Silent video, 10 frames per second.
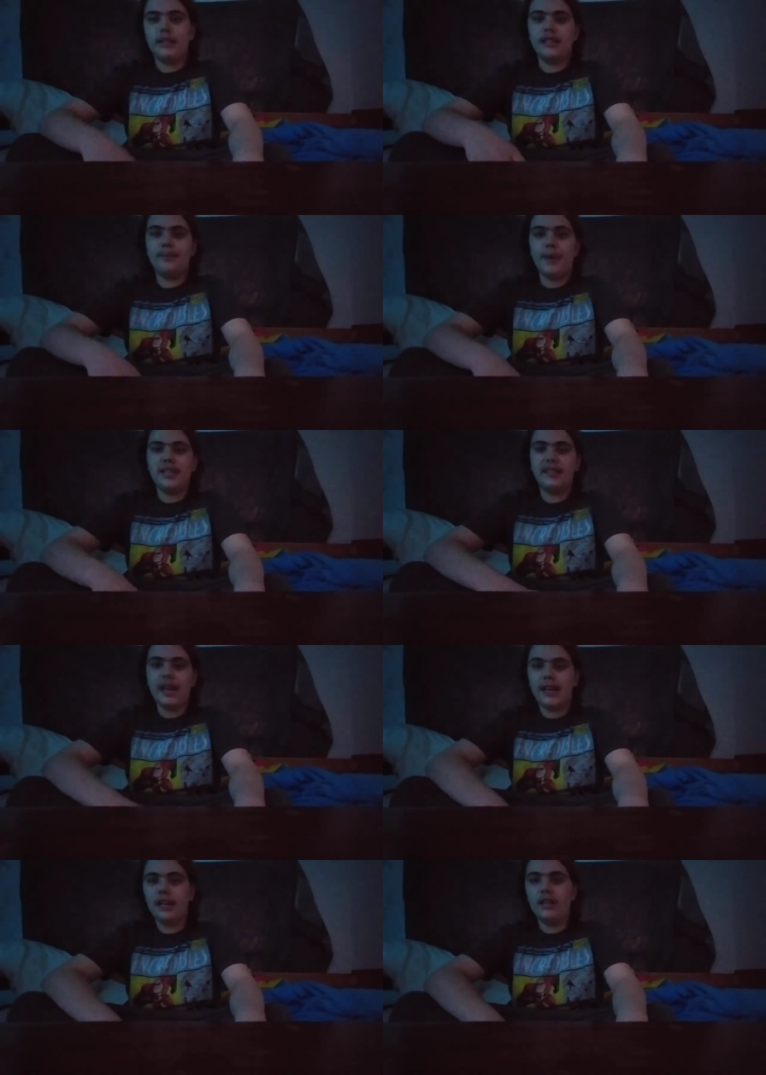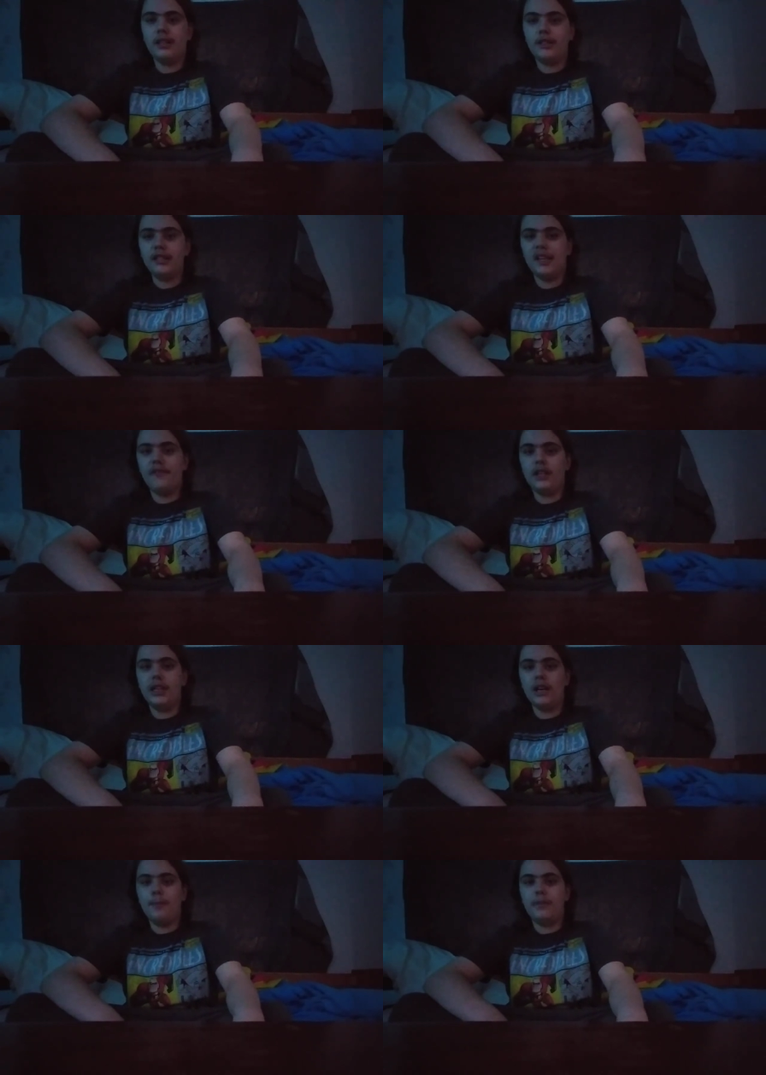This is my second
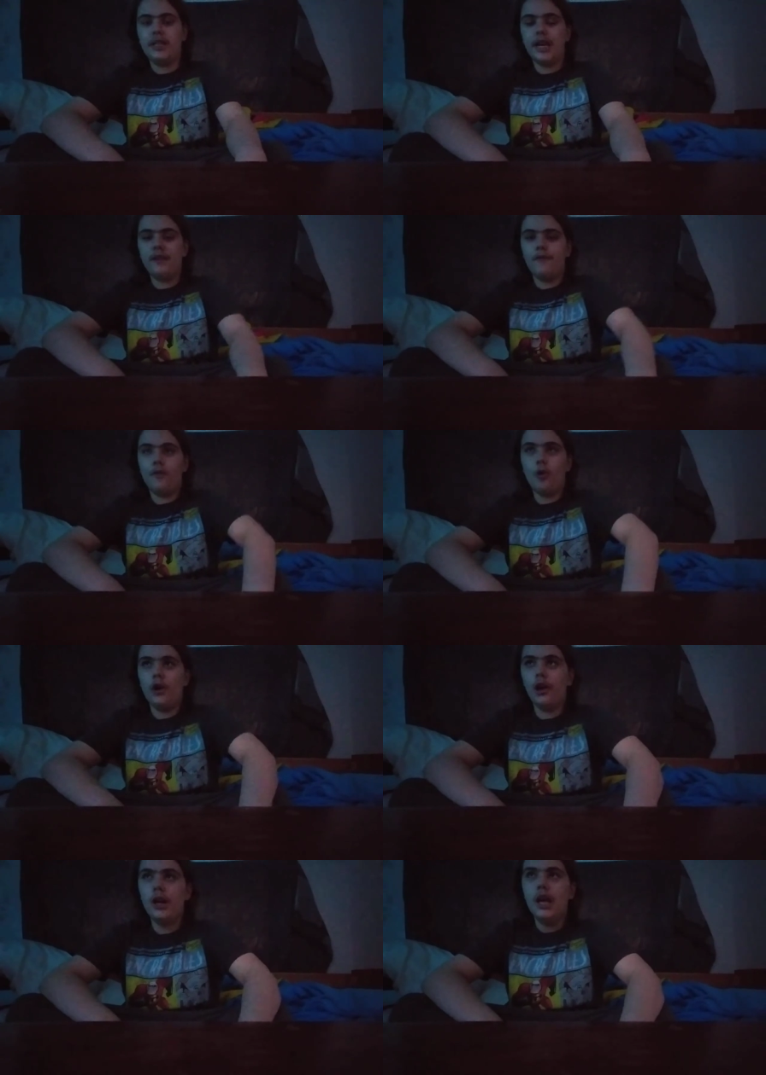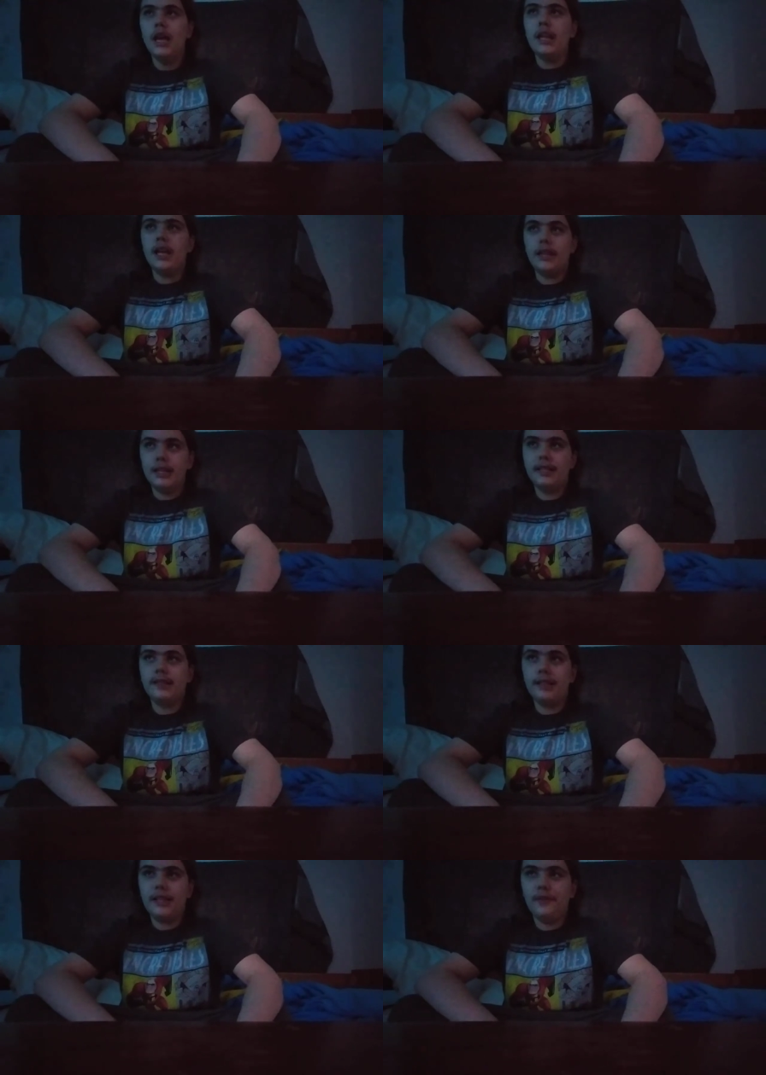DVD update for, and this
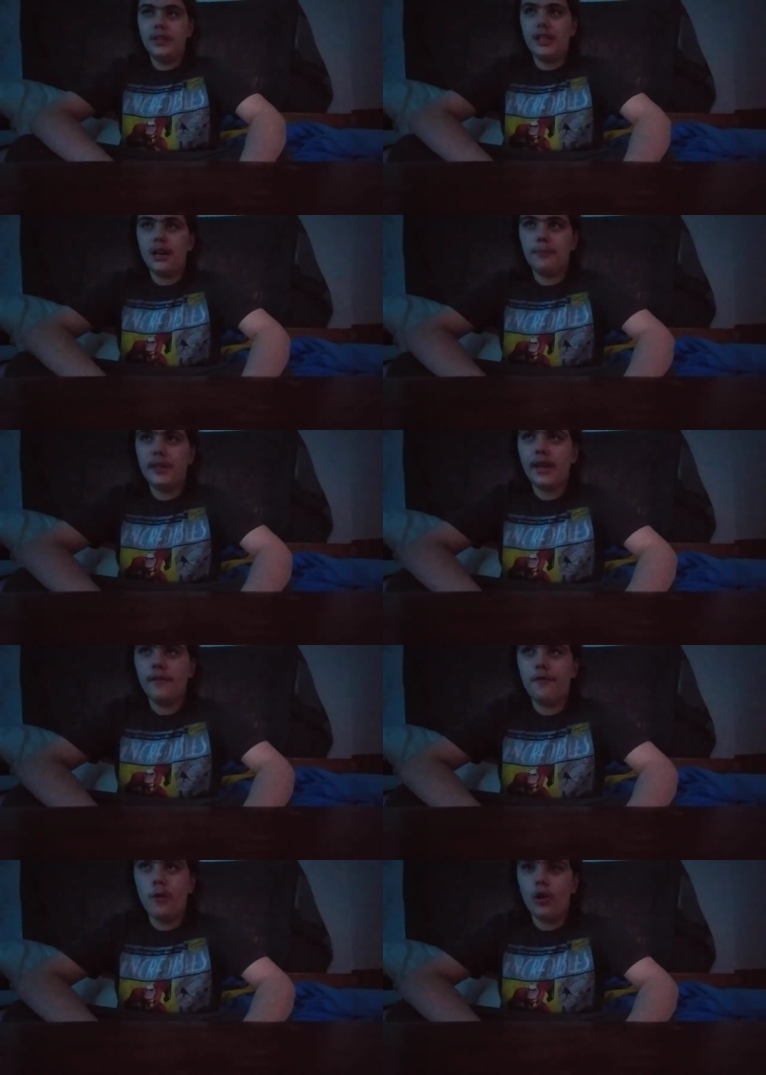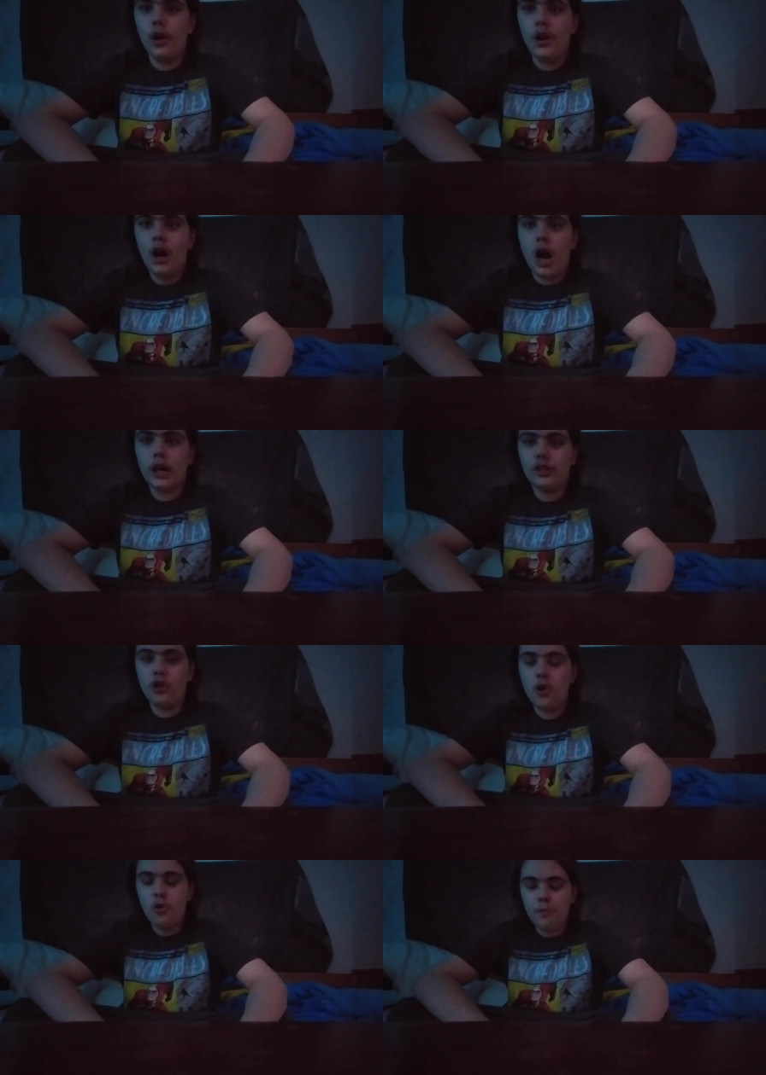is a DVD update for
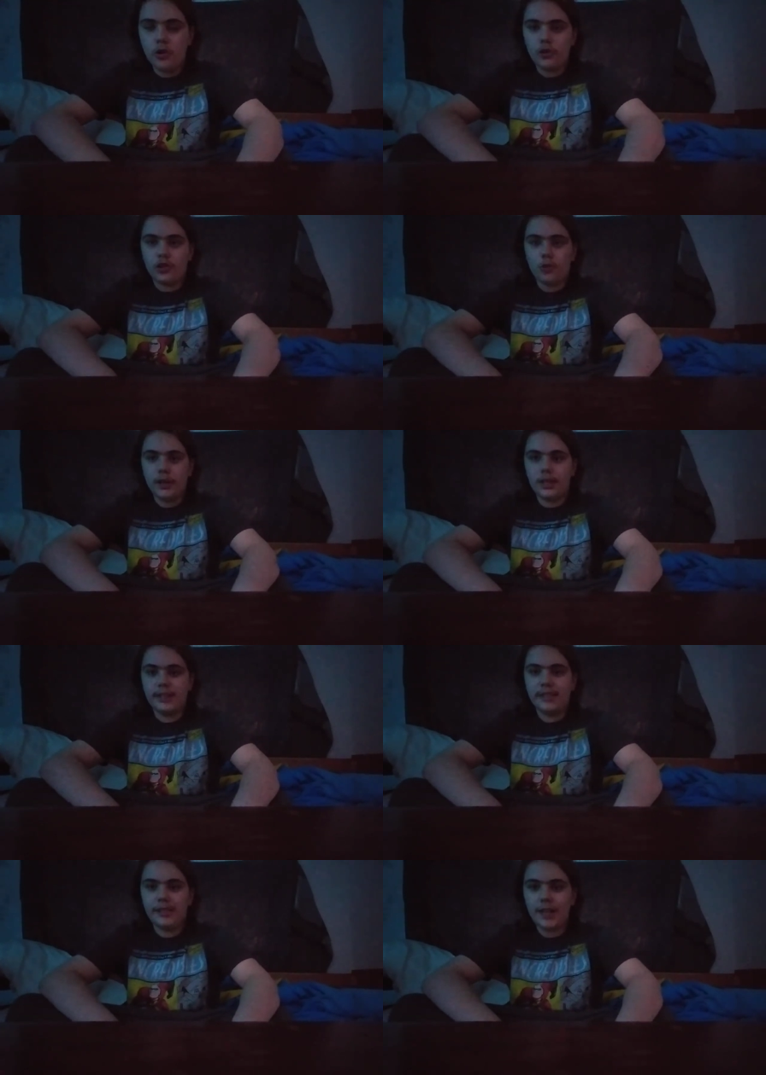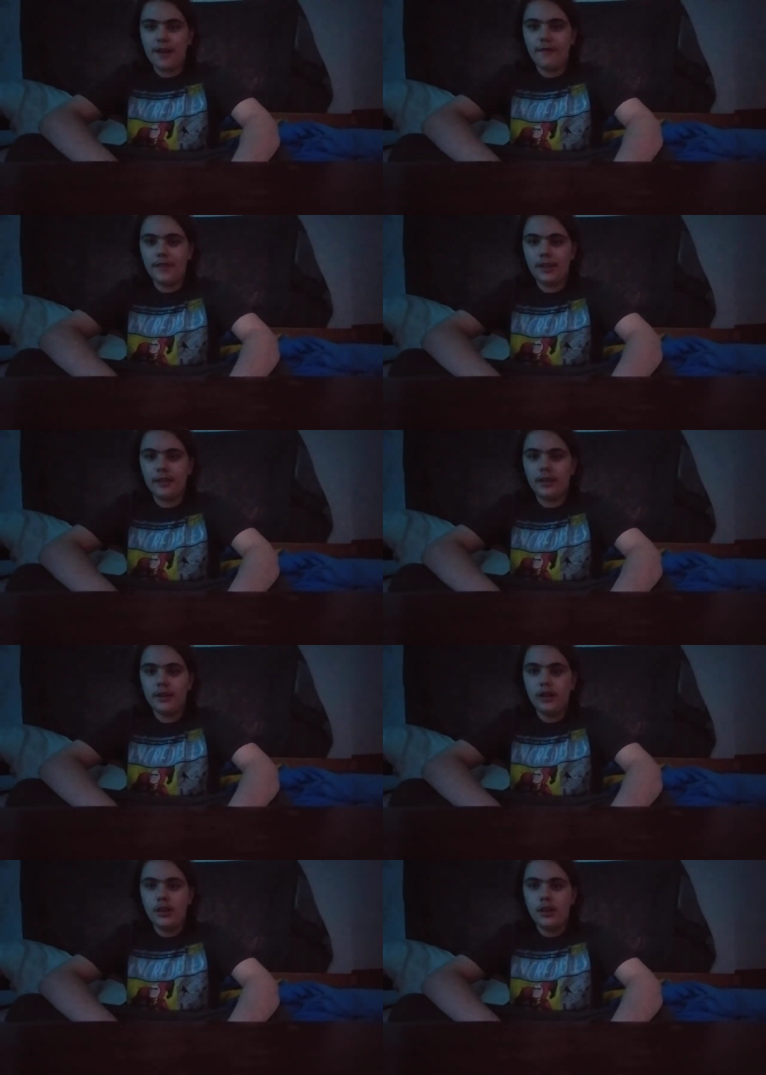October 27th,